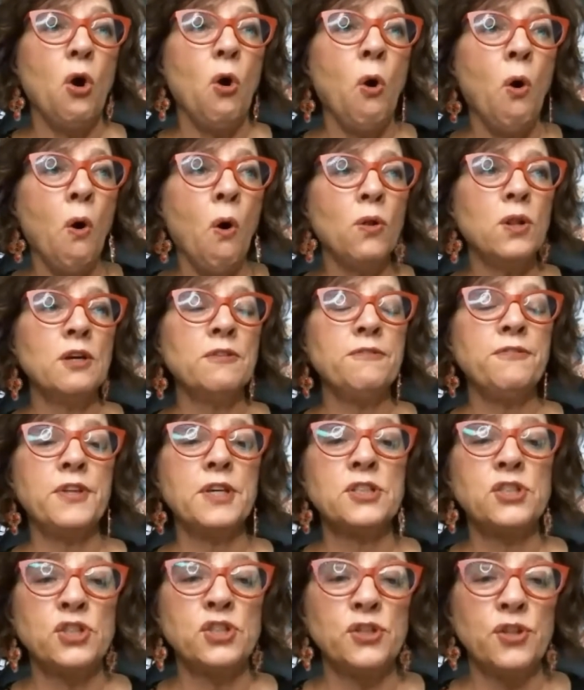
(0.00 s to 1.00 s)
All of
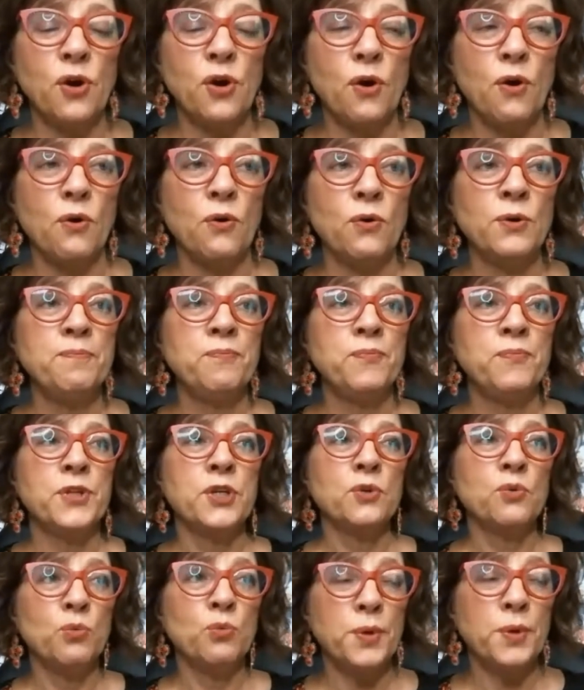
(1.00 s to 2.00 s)
this, though,
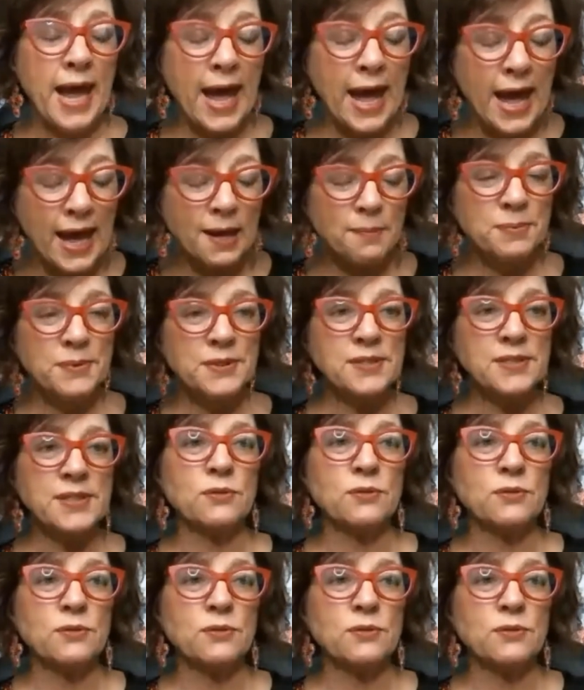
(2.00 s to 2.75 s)
what happens